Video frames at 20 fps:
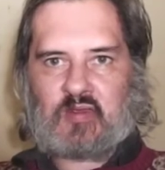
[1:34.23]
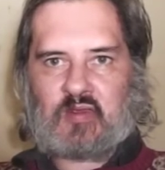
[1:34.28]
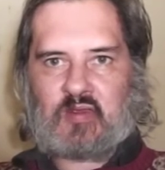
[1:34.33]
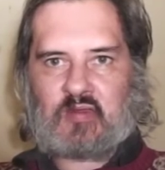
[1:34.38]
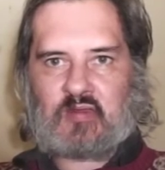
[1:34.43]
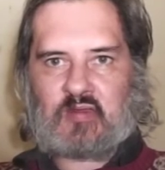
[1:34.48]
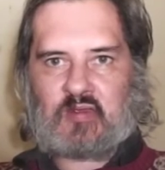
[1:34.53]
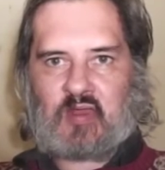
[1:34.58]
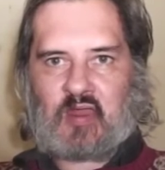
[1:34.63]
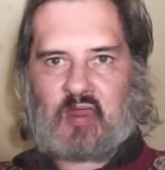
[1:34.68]

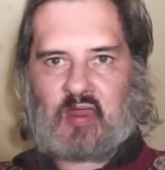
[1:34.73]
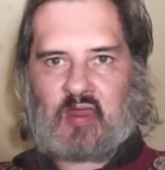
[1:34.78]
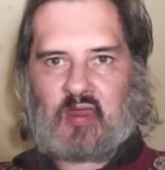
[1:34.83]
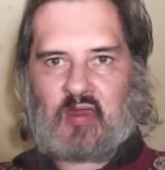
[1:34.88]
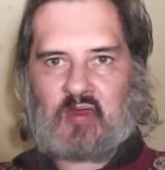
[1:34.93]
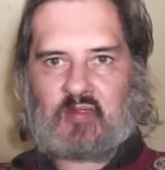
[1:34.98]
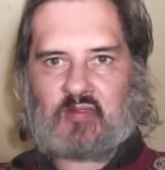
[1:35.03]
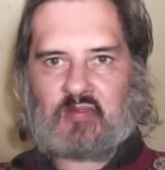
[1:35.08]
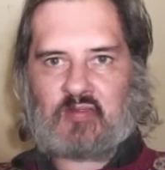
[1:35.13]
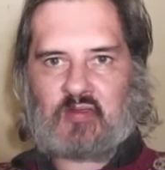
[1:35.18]
They
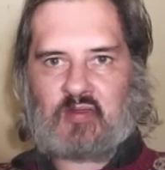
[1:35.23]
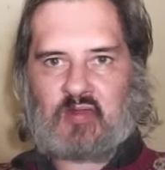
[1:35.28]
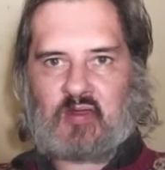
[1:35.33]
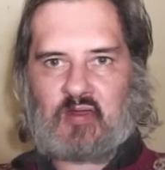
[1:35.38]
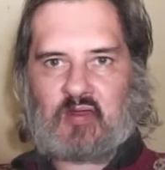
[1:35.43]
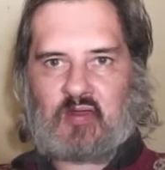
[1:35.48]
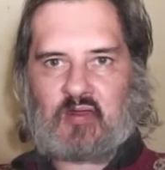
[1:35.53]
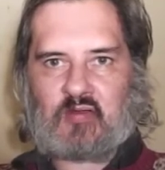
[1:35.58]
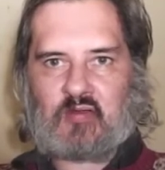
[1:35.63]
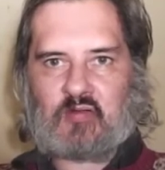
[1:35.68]
can
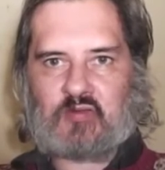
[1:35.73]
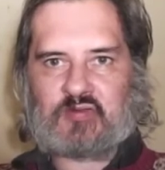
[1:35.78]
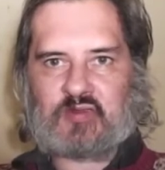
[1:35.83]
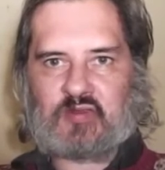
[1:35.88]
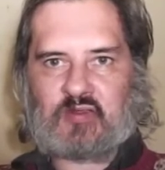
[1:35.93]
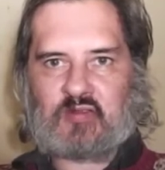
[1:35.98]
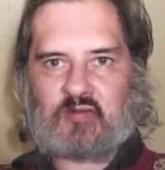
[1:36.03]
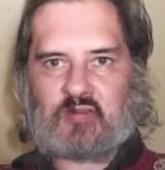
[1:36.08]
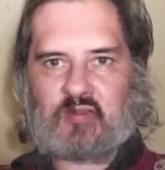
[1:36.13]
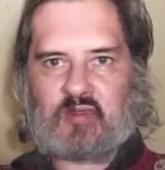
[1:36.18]

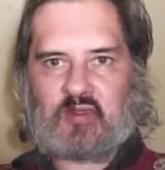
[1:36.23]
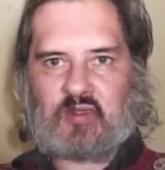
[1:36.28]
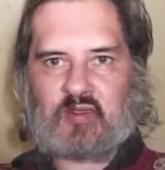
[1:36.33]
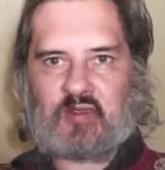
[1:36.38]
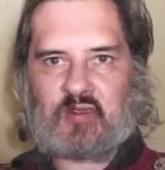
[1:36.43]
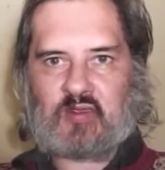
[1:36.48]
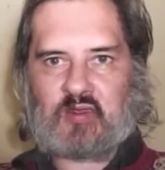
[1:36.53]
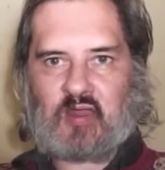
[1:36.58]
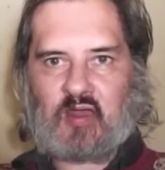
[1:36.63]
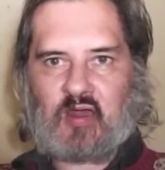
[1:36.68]

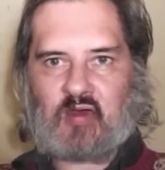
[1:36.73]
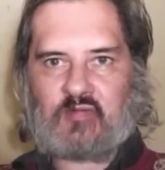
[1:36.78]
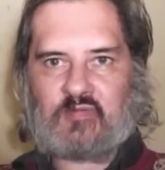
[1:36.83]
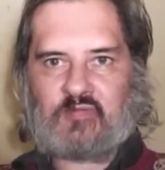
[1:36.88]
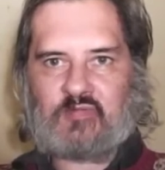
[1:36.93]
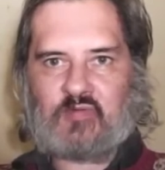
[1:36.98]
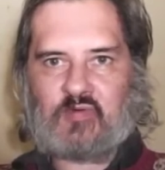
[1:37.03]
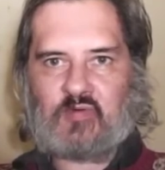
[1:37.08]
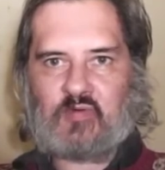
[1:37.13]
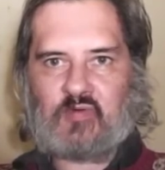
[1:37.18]
continually cut
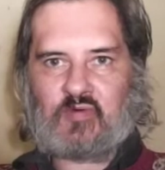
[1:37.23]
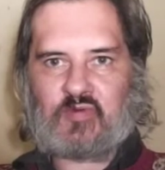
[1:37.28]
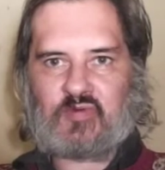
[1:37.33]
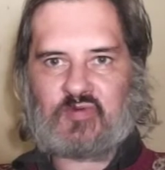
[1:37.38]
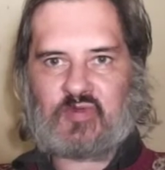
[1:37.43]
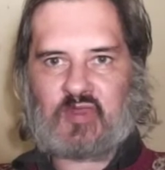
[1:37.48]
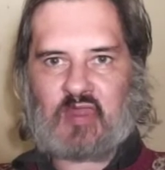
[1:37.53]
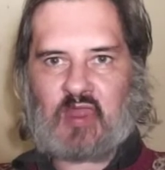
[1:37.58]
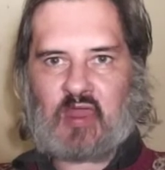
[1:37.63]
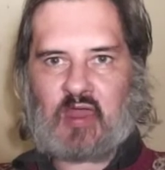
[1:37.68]
for
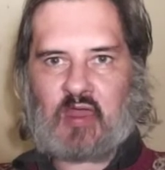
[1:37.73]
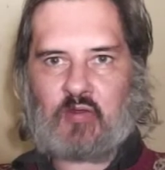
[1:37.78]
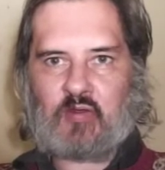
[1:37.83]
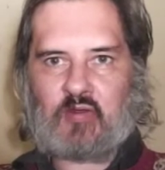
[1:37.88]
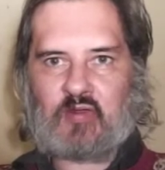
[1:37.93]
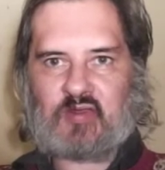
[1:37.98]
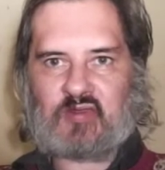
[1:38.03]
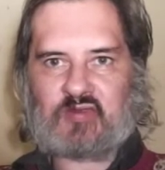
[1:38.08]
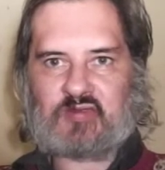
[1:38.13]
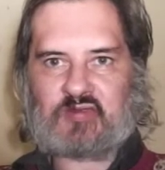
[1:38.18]
3
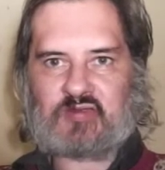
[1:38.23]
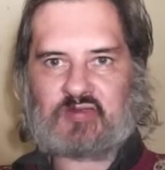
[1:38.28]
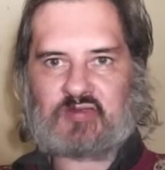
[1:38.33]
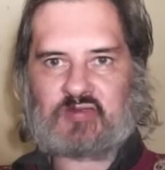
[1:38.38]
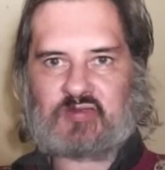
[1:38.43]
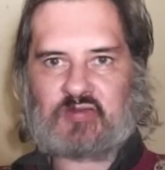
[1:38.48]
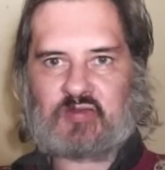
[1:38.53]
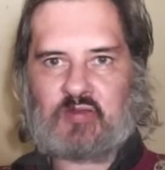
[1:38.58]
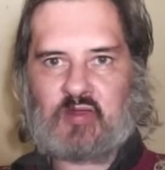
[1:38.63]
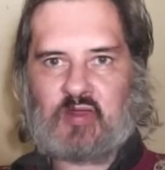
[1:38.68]

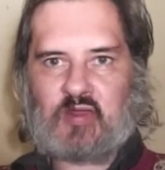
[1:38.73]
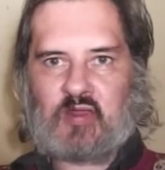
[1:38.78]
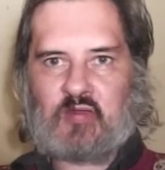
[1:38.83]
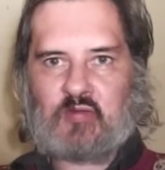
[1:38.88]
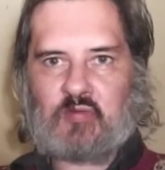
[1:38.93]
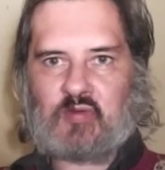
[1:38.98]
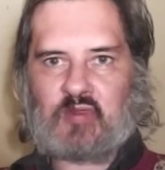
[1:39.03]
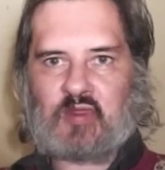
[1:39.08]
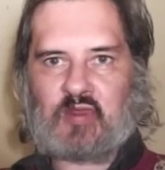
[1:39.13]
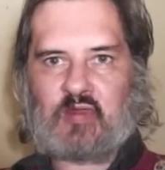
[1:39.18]
hours
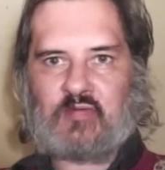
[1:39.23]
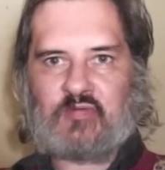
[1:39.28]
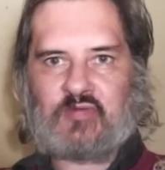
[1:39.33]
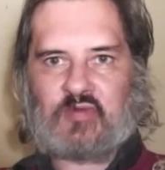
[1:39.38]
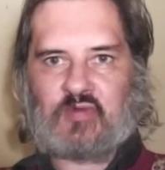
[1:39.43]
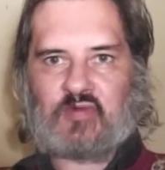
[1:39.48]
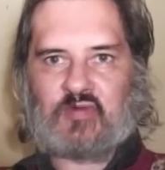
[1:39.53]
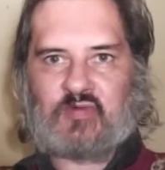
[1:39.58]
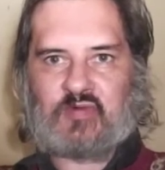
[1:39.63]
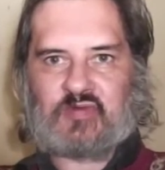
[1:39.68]
for their
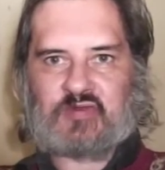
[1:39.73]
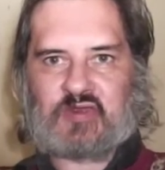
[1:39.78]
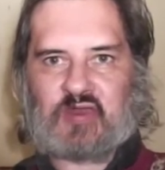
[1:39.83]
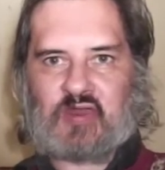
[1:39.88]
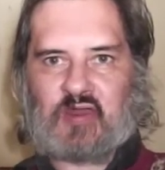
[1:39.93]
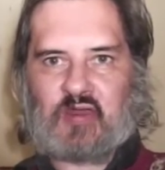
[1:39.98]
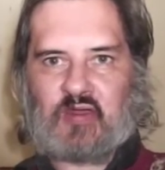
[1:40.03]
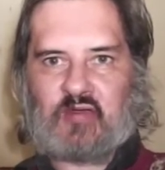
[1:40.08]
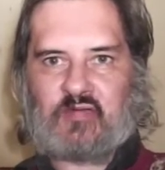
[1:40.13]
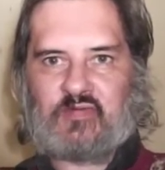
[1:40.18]
fuel
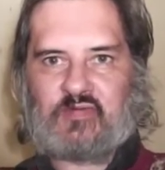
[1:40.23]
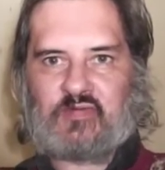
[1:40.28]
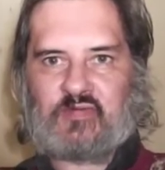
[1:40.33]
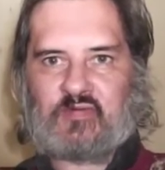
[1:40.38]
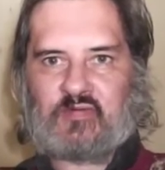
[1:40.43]
reserve.